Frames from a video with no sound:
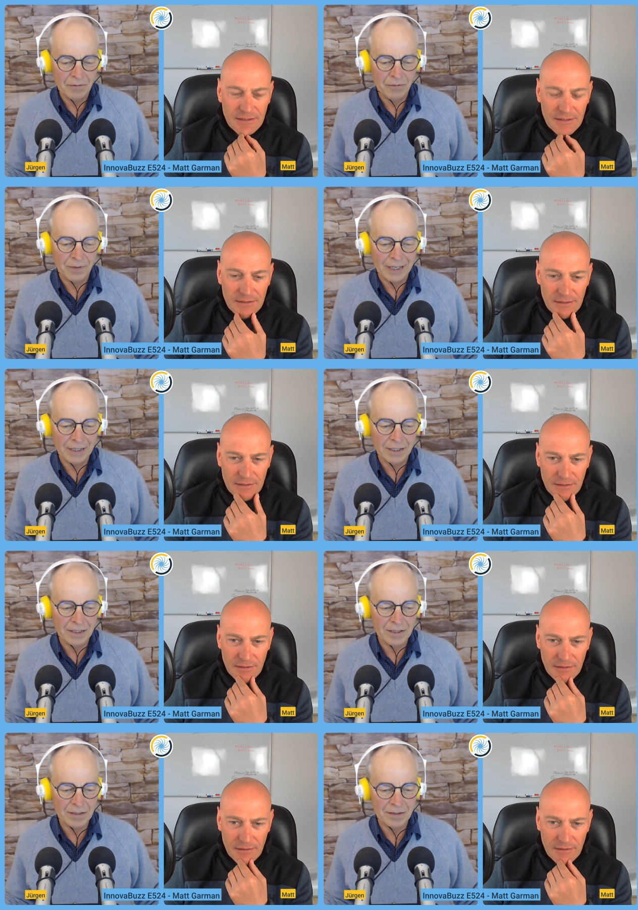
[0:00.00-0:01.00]

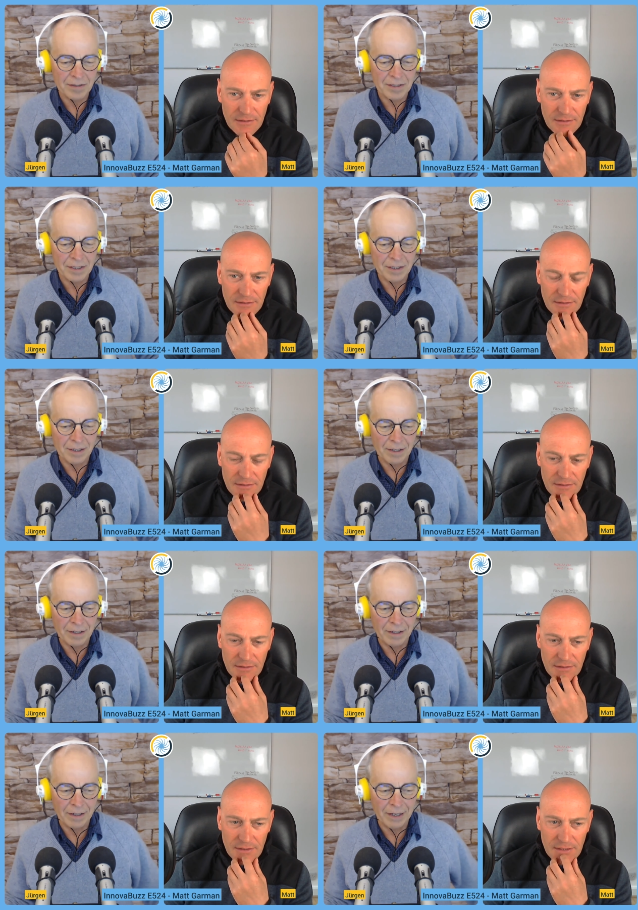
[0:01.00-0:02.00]
Speaker 1: failings you see,
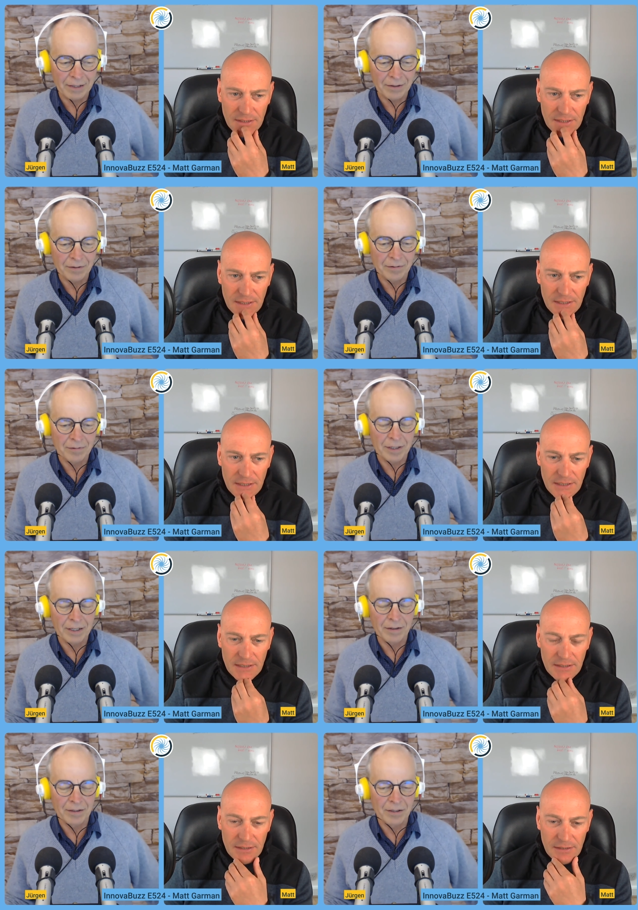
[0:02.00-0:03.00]
and and how do you
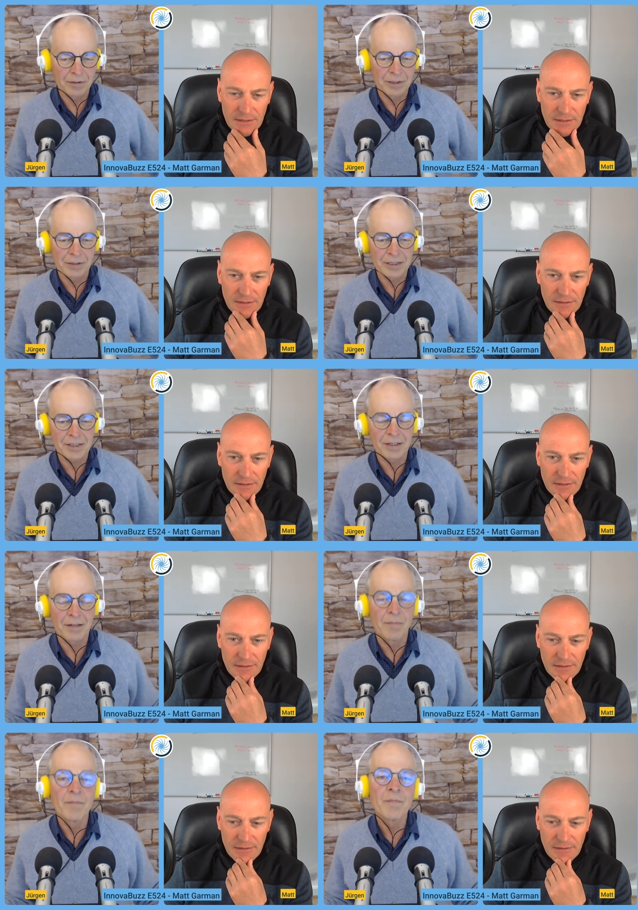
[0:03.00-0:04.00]
how are you addressing
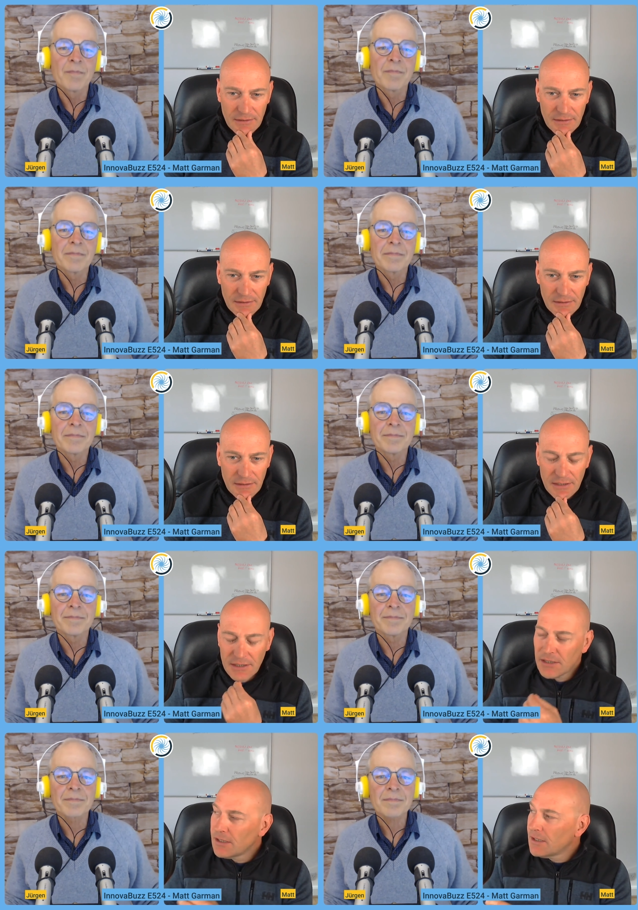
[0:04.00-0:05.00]
them?
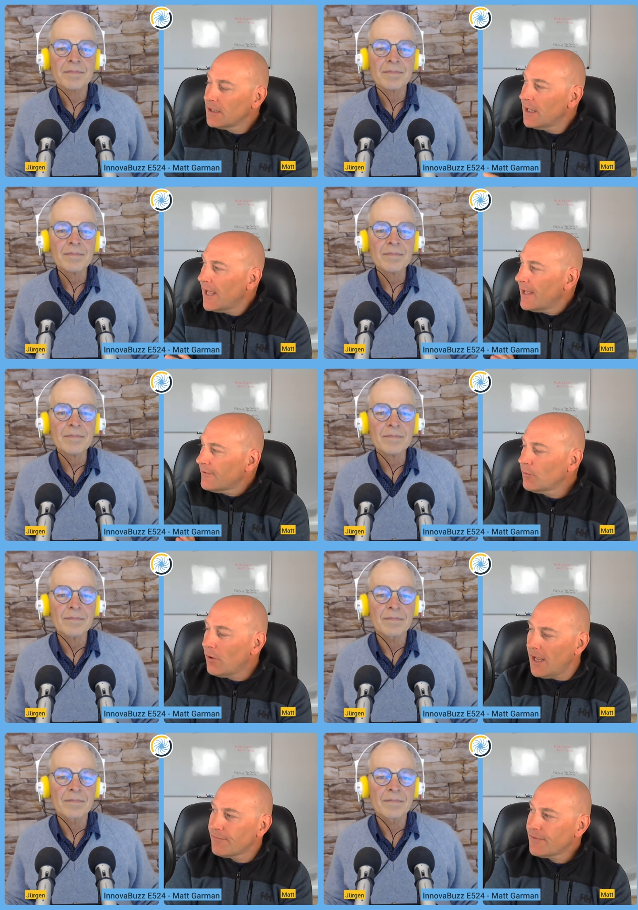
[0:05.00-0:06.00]
Speaker 2: Yeah, so
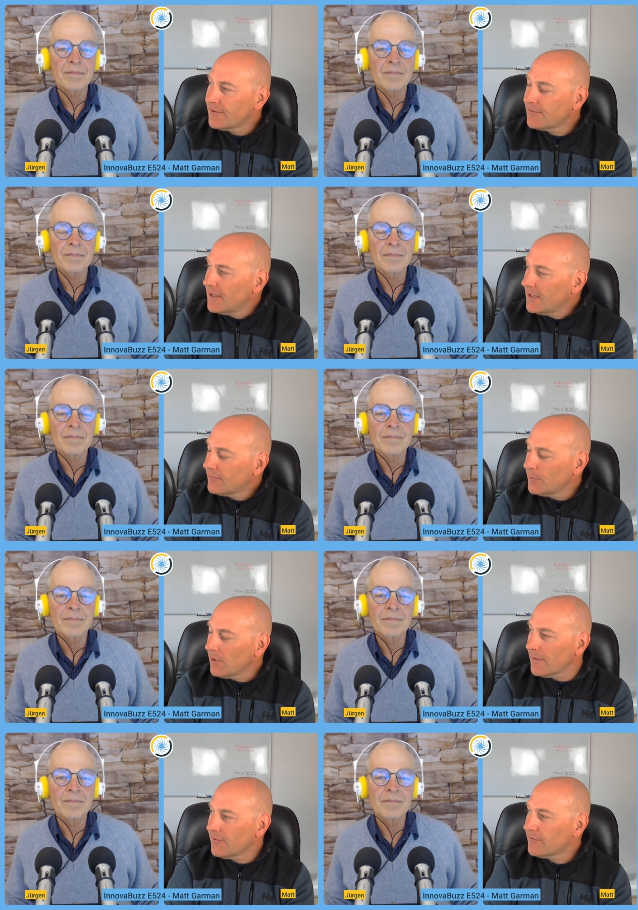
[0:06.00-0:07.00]
I have this. Uh, so we
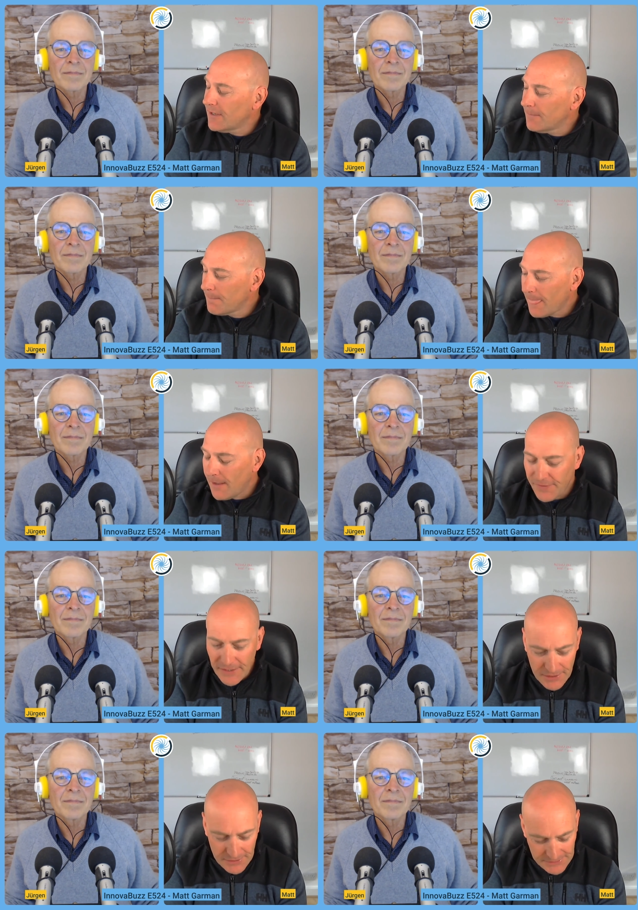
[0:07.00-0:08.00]
got this. Um, I
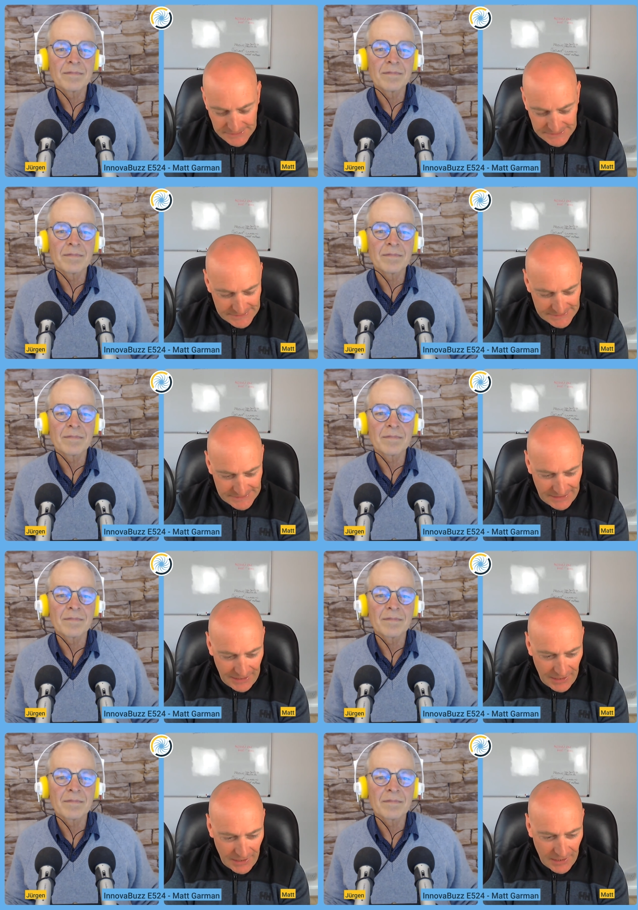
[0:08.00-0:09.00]
think
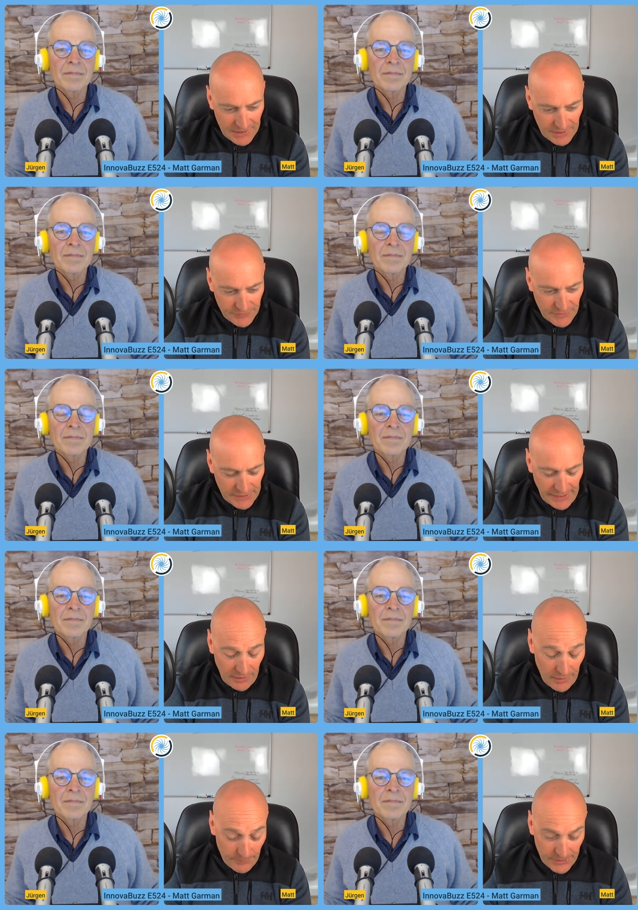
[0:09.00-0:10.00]
uh, I,
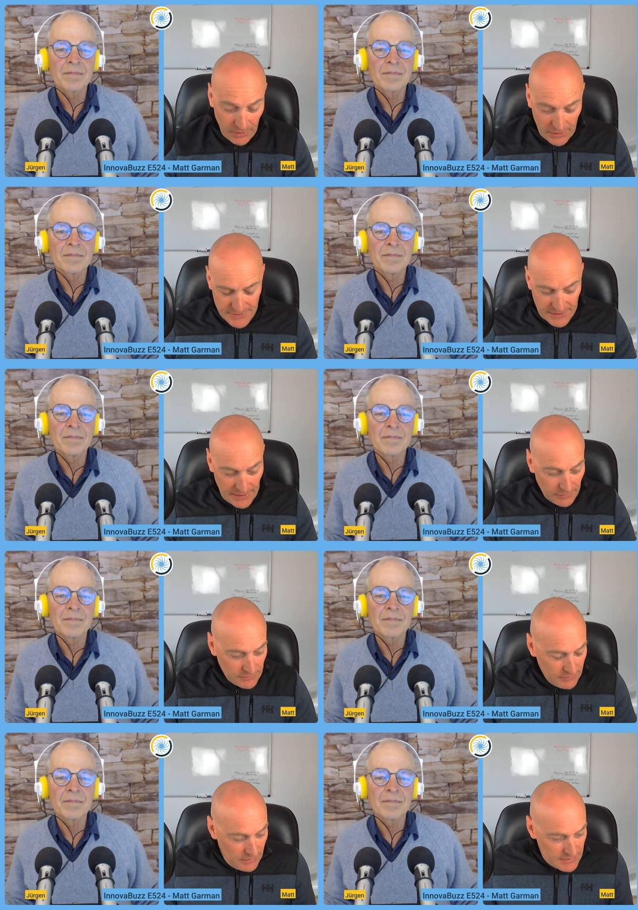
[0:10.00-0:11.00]
again. I, I mean, I, I say
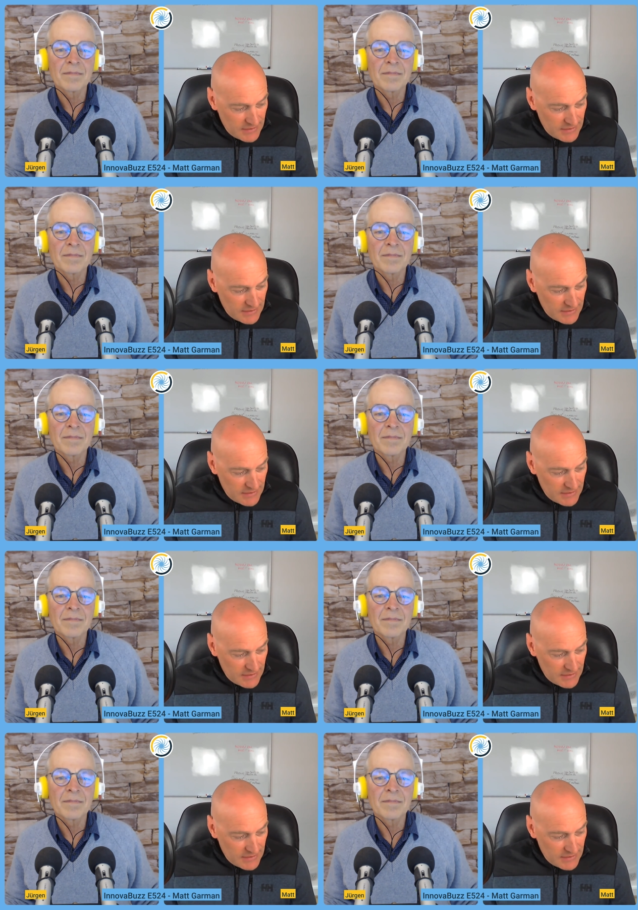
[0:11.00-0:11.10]
I, I,